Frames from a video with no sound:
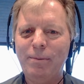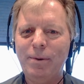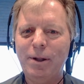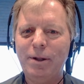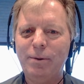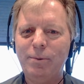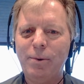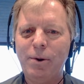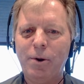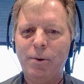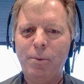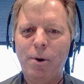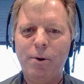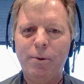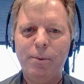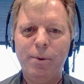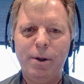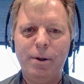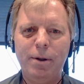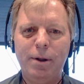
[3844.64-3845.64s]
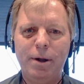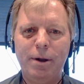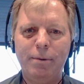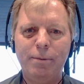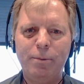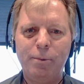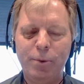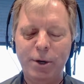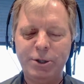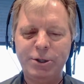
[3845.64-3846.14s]
we'll we'll we'll
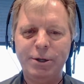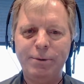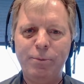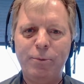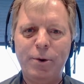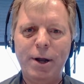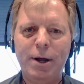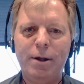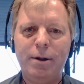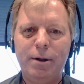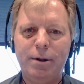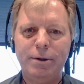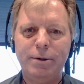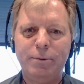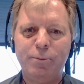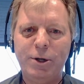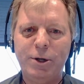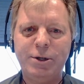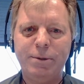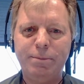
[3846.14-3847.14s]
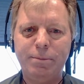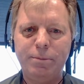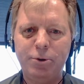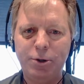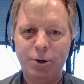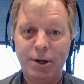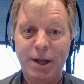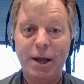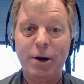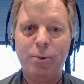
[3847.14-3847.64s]
uh, wish him well and wish him
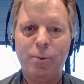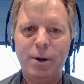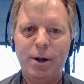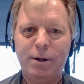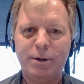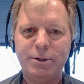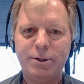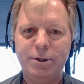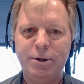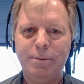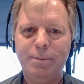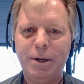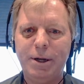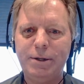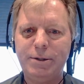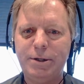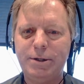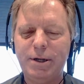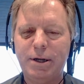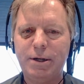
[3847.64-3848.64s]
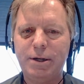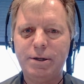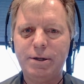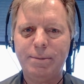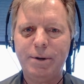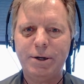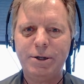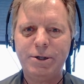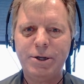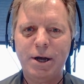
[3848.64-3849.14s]
to get well soon because he still has a
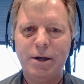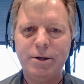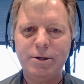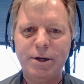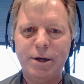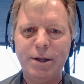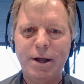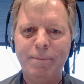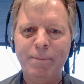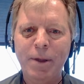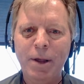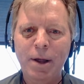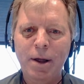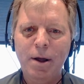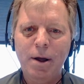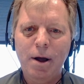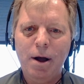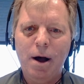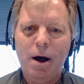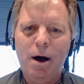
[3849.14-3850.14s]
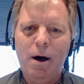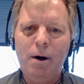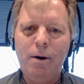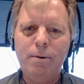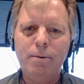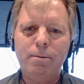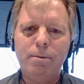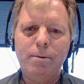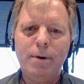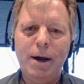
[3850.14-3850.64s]
little bit of challenge on that.
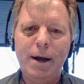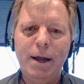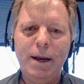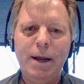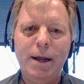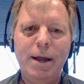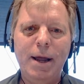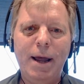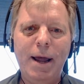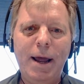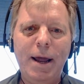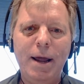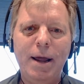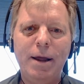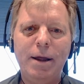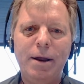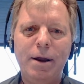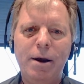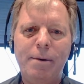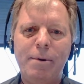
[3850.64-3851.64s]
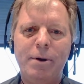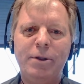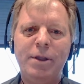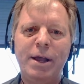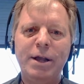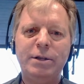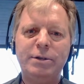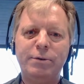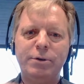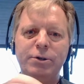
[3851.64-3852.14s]
All righty, hey Guillermo,
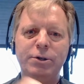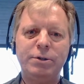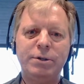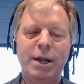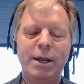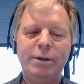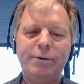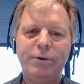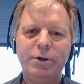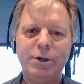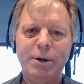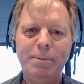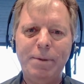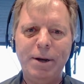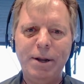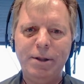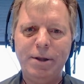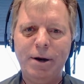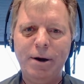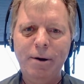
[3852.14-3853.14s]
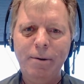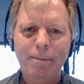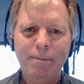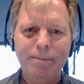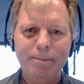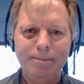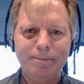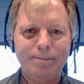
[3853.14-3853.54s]
thanks for thanks for jumping in there.